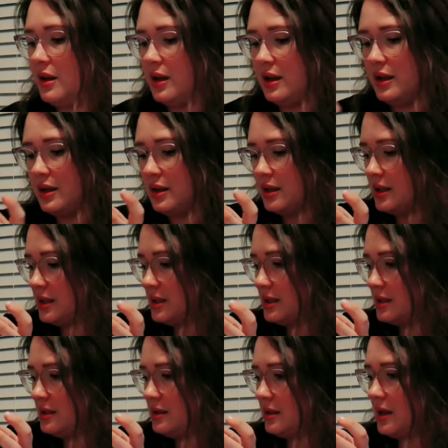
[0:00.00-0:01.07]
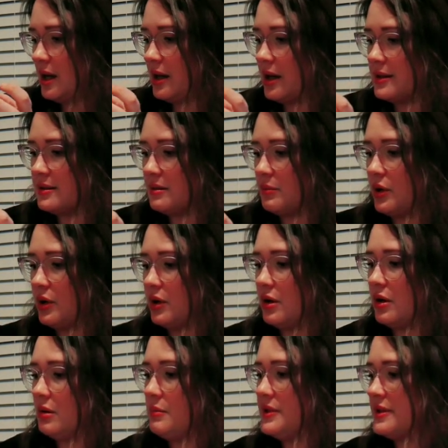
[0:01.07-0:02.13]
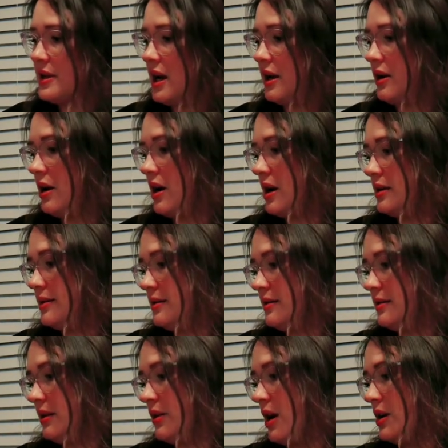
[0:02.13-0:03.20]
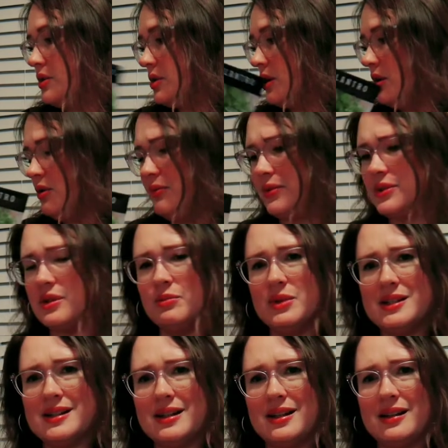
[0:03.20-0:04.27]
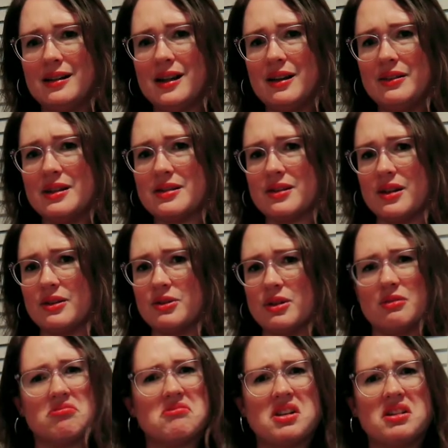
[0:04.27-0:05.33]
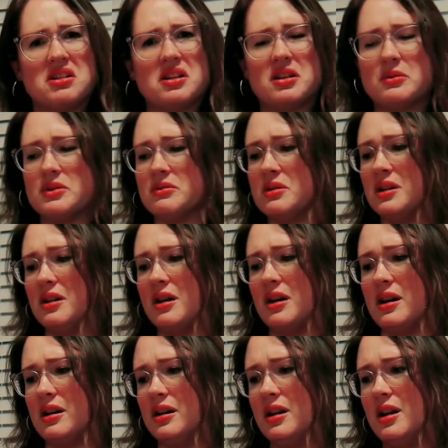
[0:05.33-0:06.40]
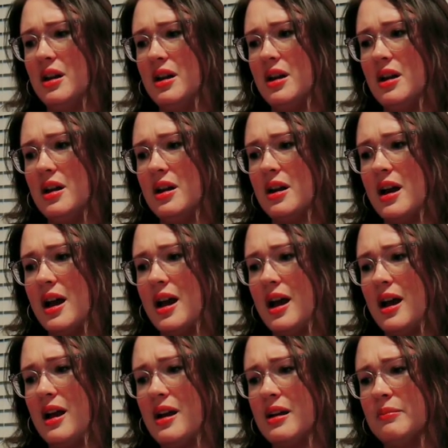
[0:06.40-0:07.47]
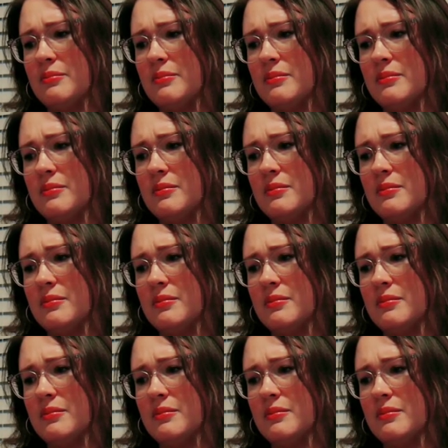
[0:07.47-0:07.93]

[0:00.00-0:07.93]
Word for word: And then I got some herbs. I got cilantro. For some reason I didn't have any cilantro. I thought that was really odd. Um,